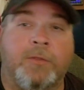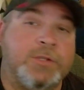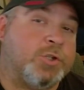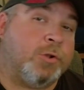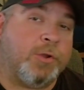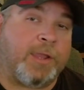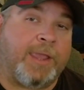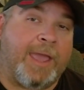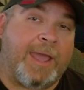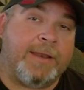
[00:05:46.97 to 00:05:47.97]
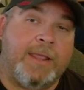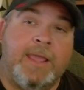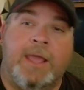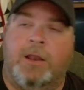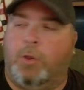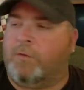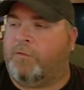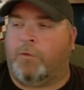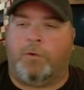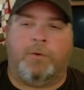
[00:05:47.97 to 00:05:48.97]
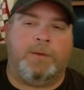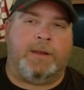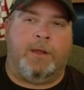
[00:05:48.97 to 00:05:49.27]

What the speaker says: that you're looking at. Look for,